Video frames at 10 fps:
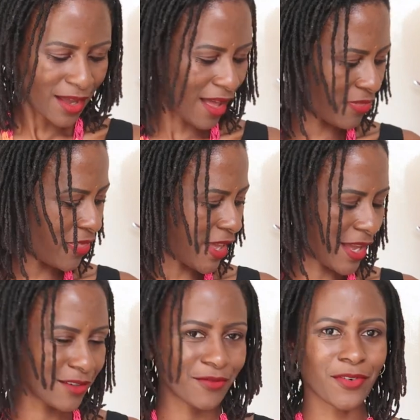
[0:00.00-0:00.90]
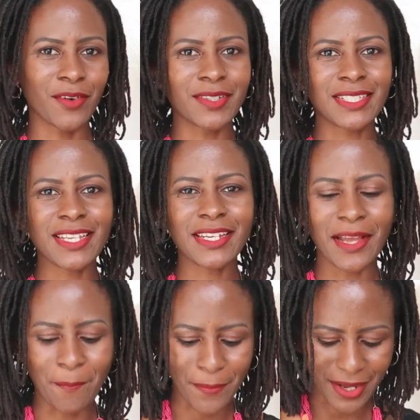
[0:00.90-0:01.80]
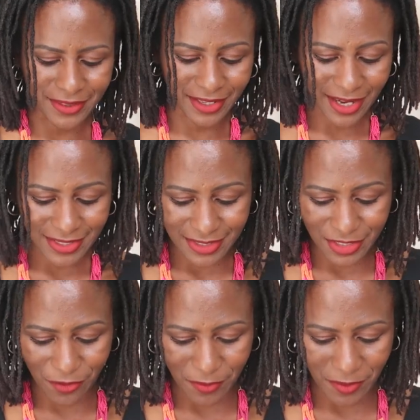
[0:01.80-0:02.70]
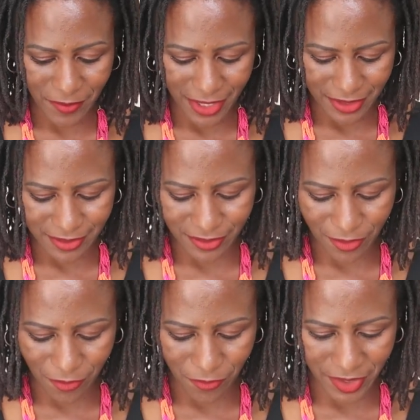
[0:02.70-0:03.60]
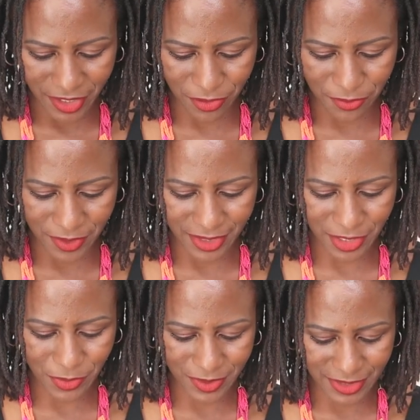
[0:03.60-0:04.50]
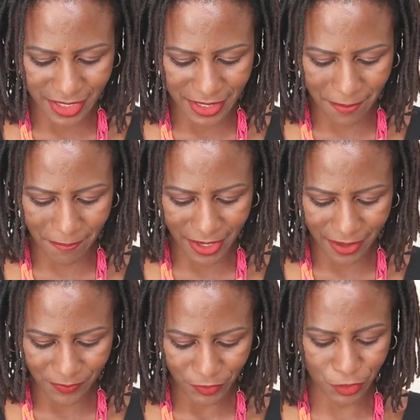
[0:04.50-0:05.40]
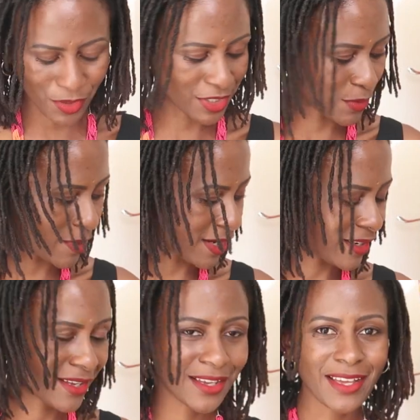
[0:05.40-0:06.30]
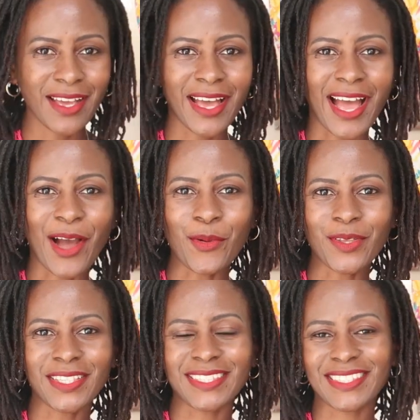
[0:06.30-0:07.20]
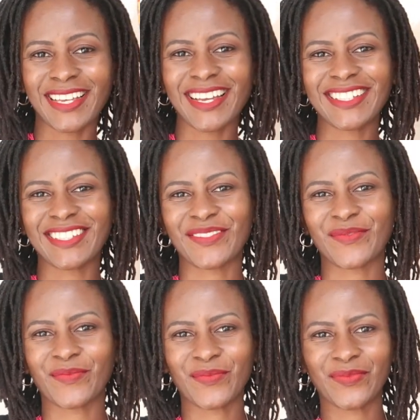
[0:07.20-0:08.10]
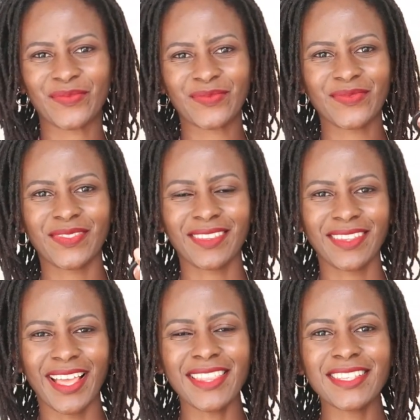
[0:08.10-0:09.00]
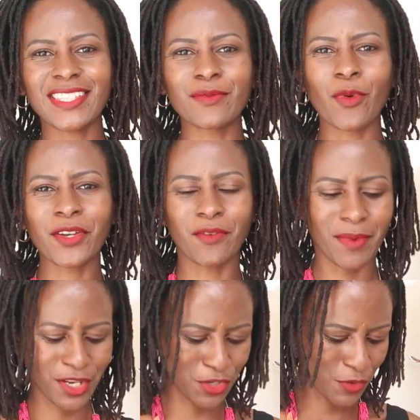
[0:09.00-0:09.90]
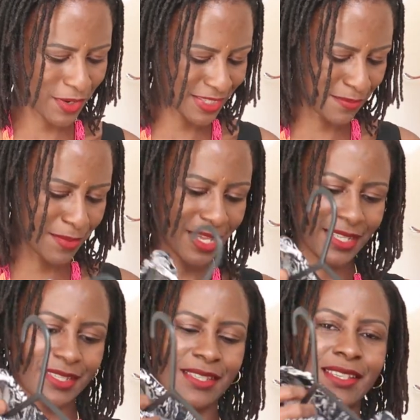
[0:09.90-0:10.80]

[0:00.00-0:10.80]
and then for day number the last day of the made of week three that was day number 21 I wore this skirt and this is one of my newest makes